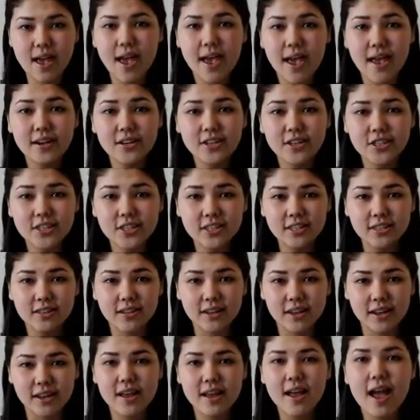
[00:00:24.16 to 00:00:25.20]

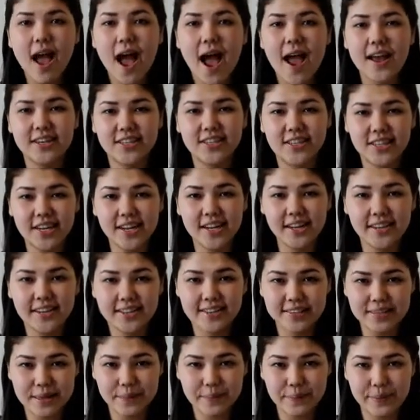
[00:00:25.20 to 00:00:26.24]
Actually, I share
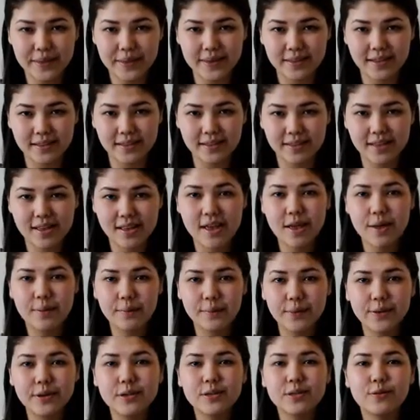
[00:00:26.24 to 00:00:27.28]
his opinion,
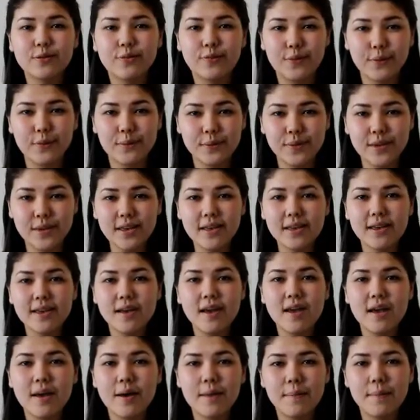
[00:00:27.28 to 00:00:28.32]
because for
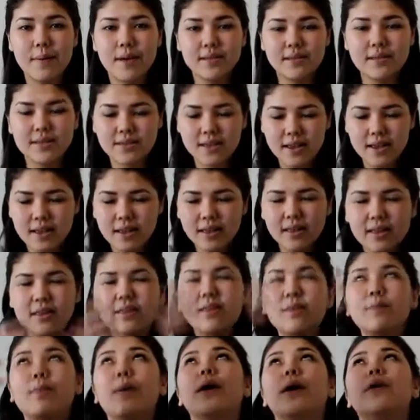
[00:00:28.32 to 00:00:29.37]
me, maths is
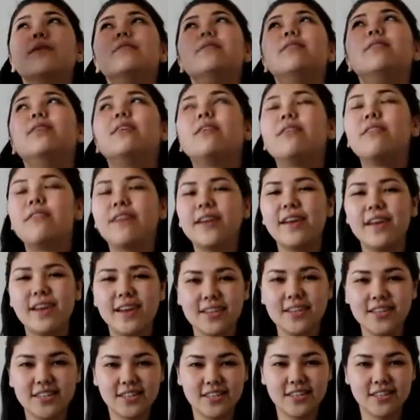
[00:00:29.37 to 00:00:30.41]
about the
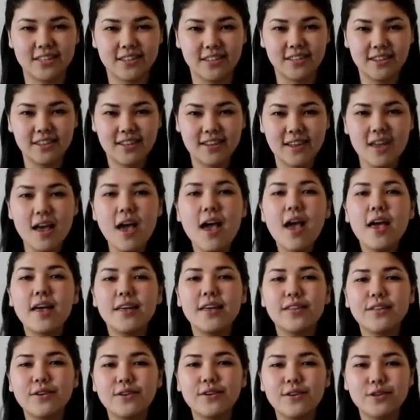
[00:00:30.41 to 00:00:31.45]
creation.
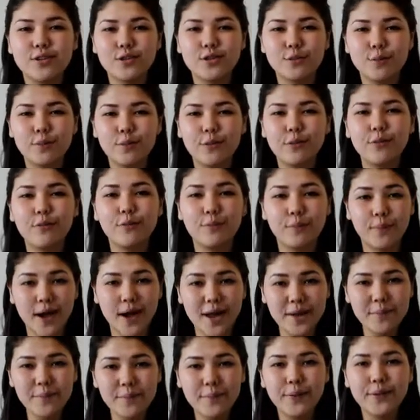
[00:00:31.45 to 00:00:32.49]
In order to prove
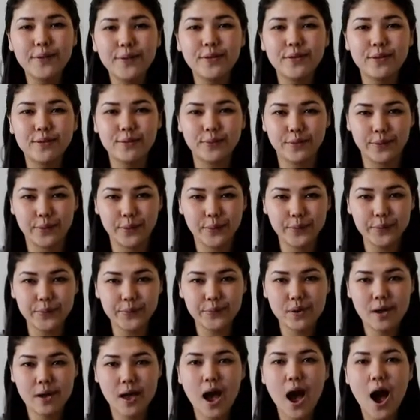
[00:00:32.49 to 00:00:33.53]
my point of
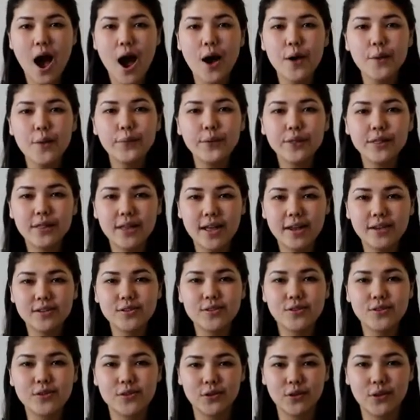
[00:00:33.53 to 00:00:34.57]
view, I would like
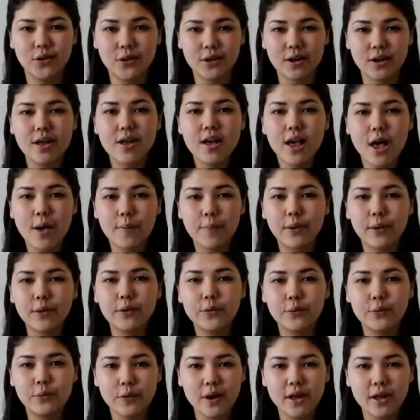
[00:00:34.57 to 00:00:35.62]
to talk
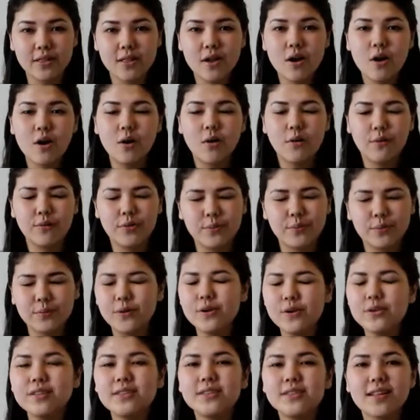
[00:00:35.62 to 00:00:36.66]
about one of the
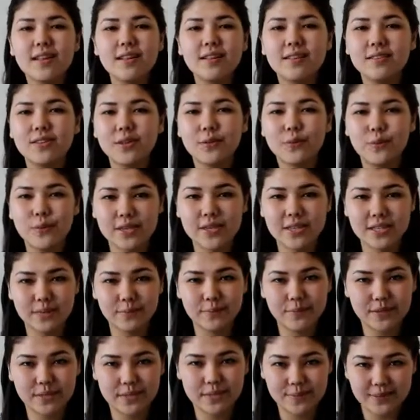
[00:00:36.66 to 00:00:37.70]
most talented
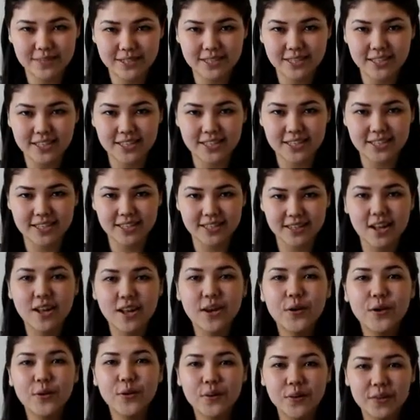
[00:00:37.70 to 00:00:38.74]
Western mathematicians
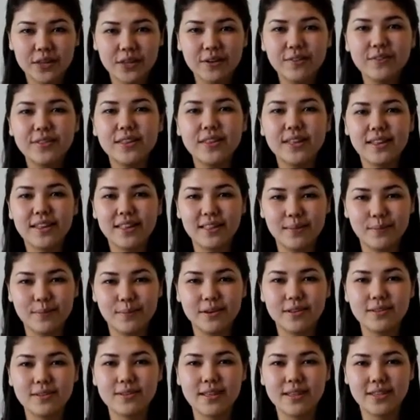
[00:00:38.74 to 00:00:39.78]
who lived in the Middle